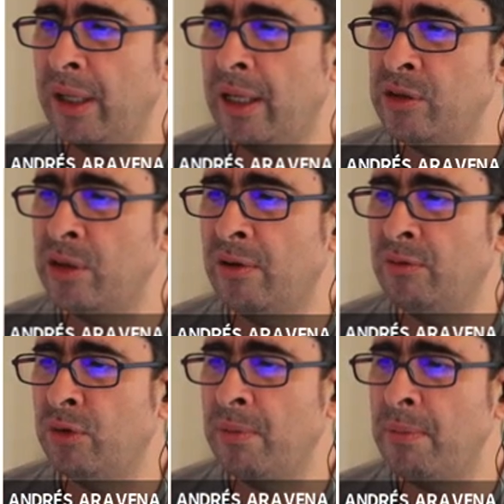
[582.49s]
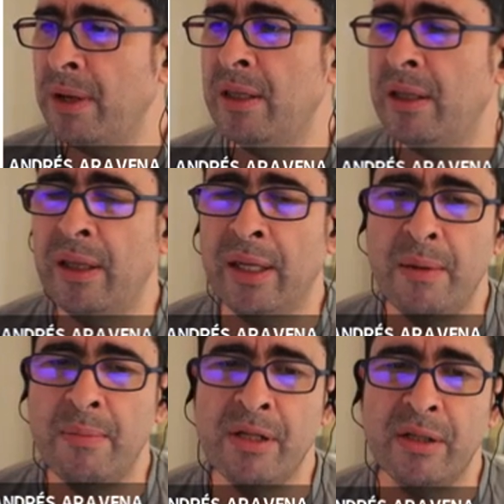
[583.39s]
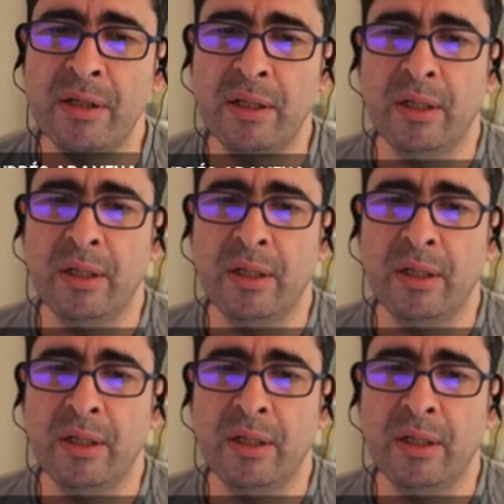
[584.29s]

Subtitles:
also have to keep in mind that the K-mers